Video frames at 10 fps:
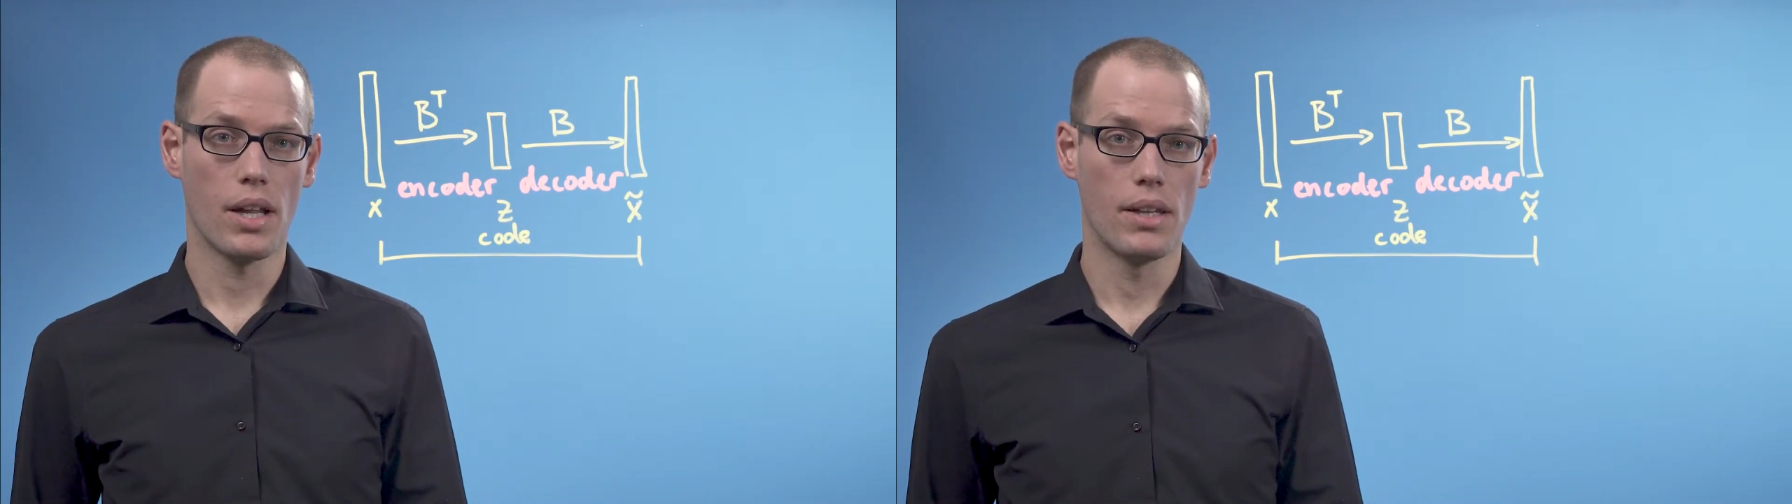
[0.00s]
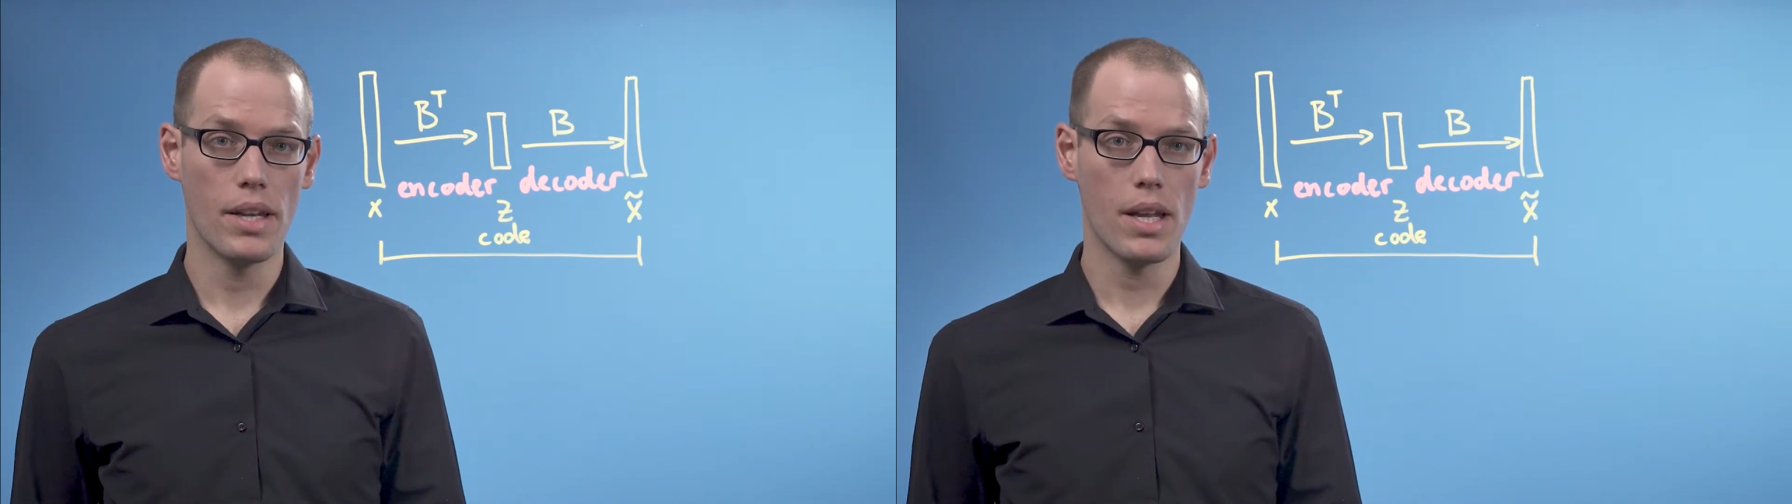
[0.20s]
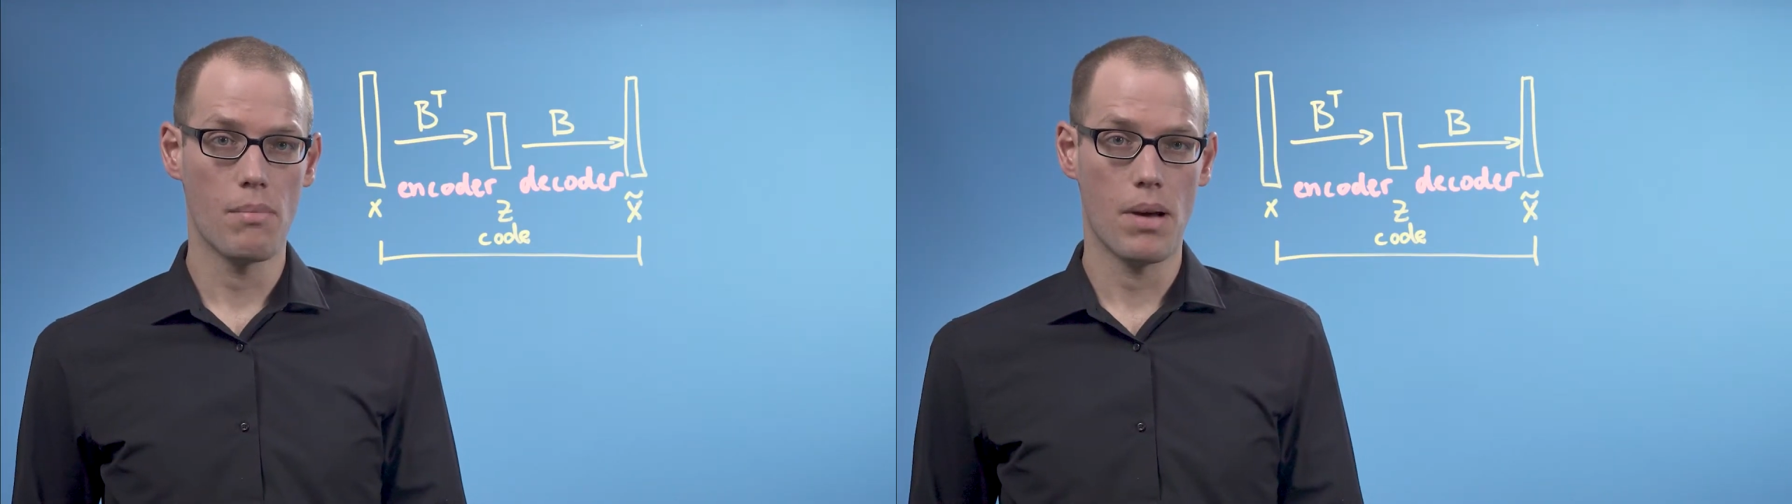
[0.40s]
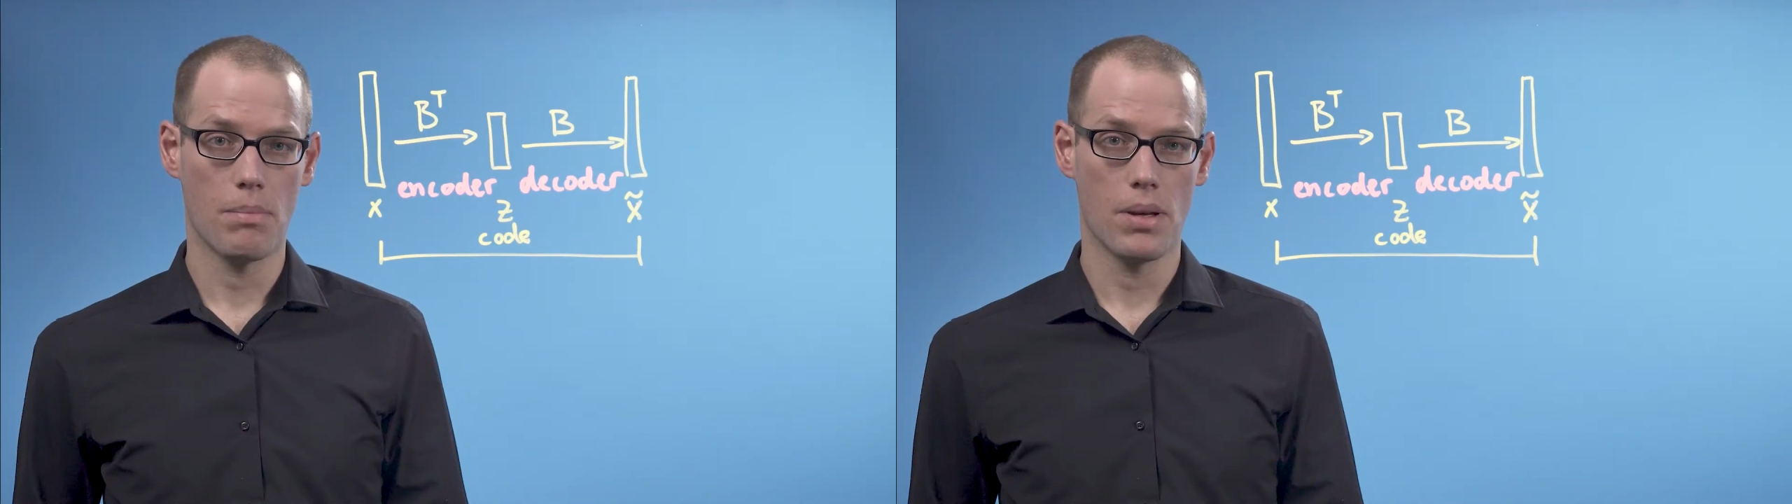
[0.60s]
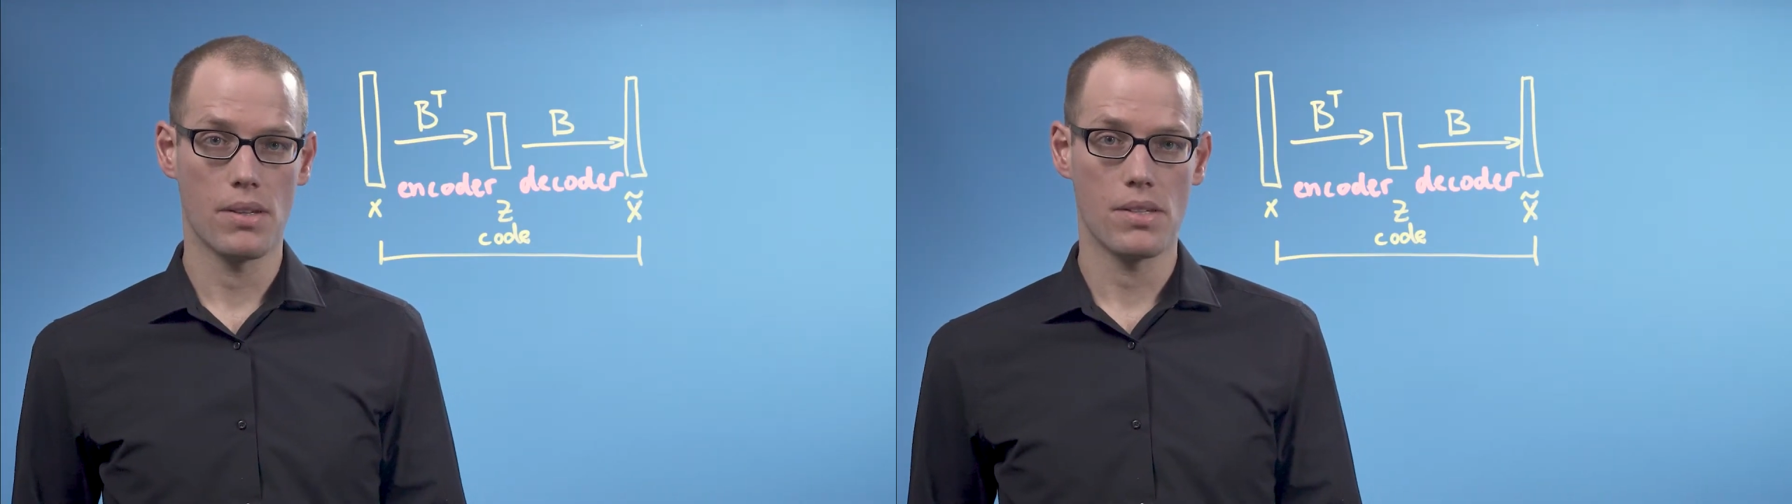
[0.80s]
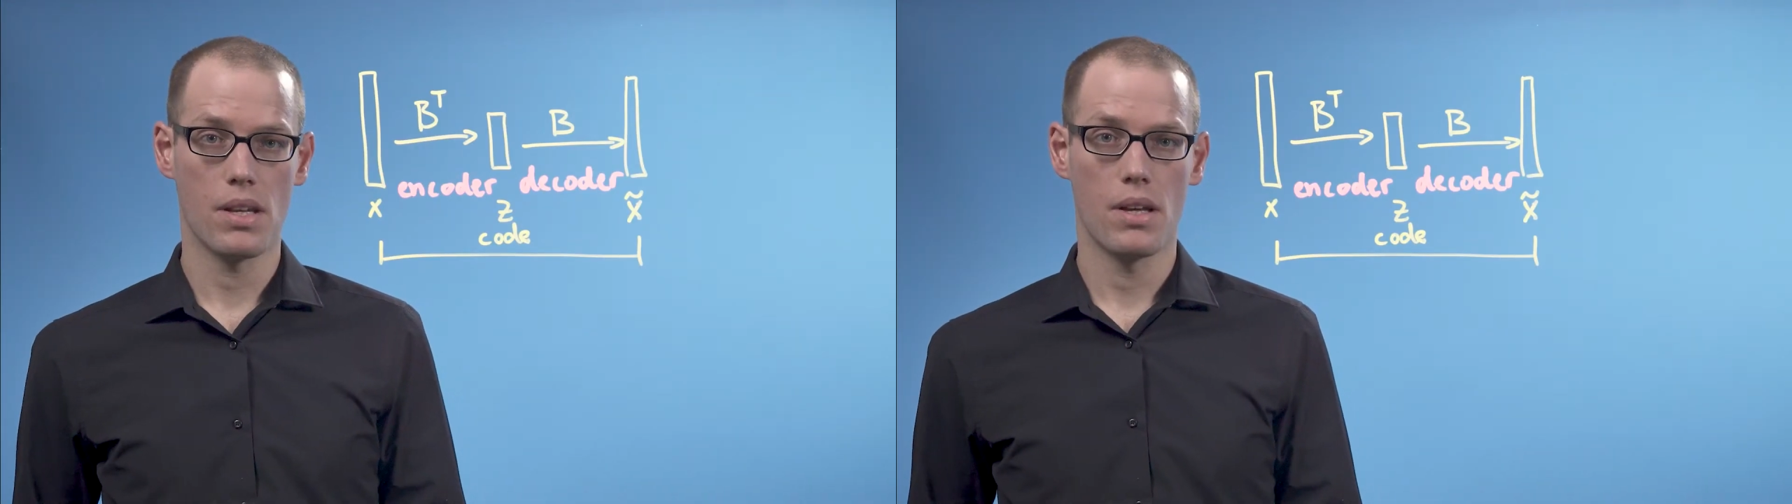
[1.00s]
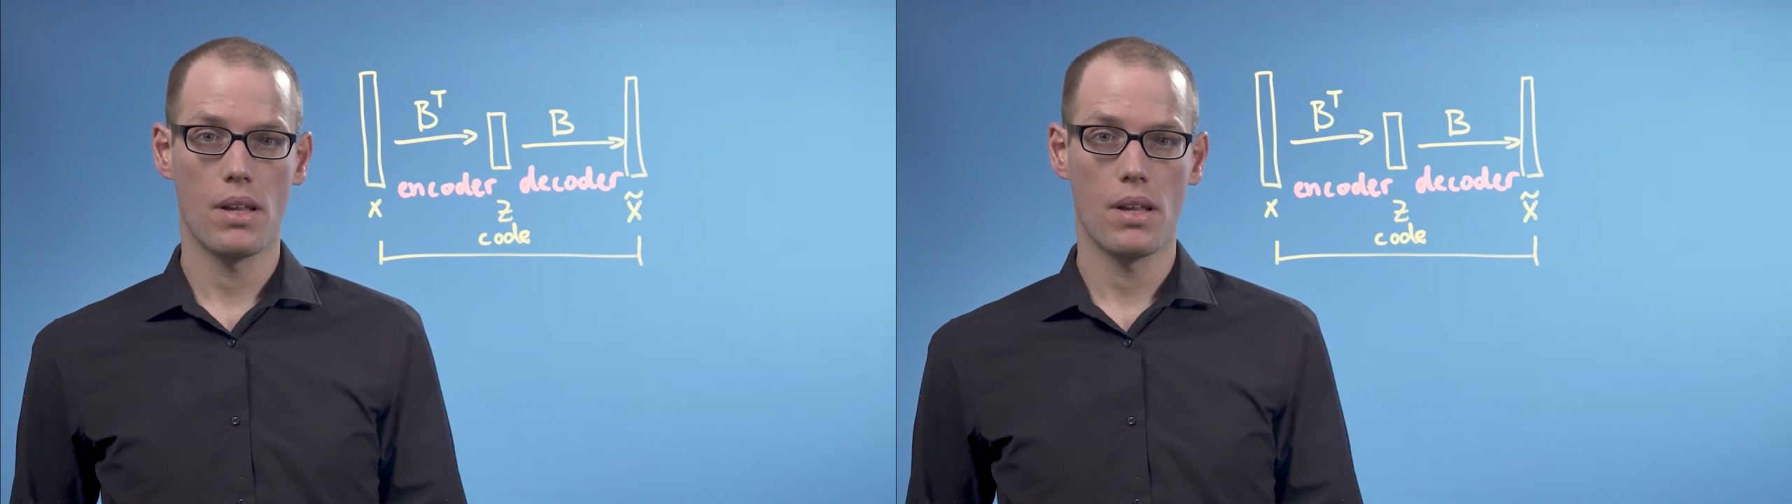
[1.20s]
are linear mappings,